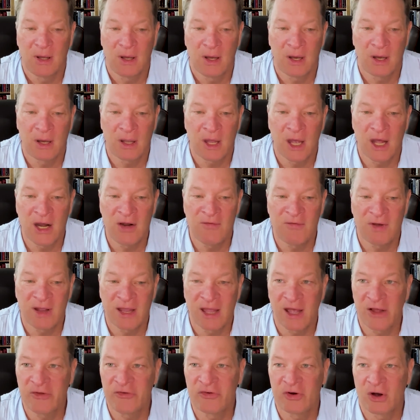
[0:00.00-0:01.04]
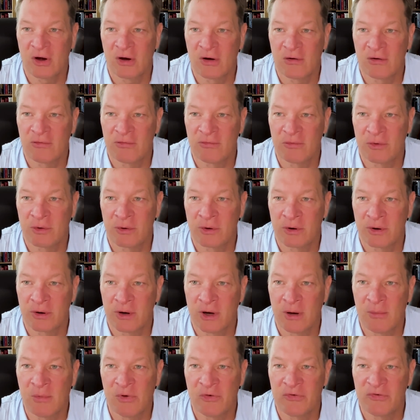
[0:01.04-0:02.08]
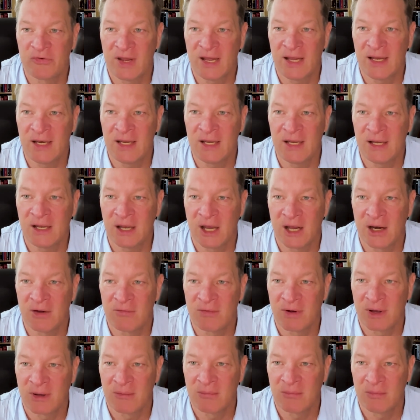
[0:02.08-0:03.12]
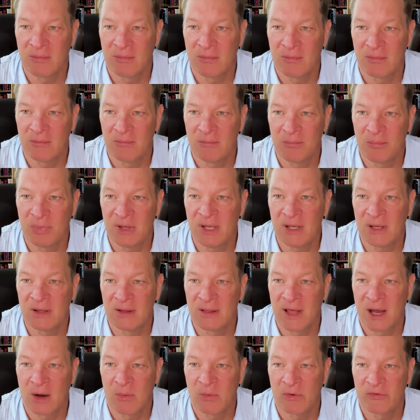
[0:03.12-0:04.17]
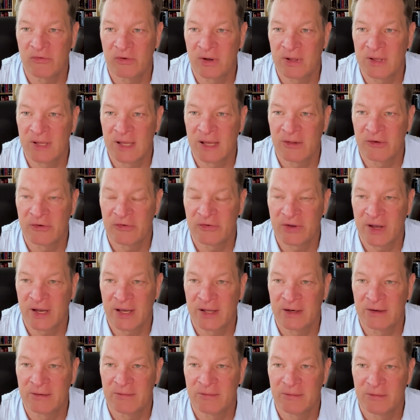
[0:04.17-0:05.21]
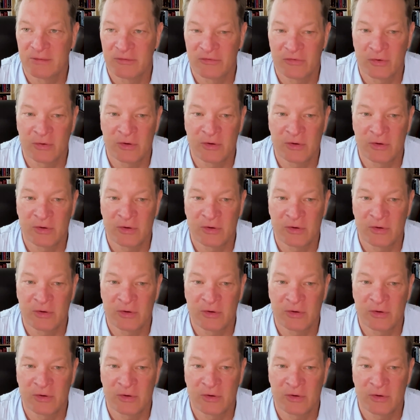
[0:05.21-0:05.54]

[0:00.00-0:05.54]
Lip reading: a kind of a catch-all for almost any kind of a being that was on the other side. So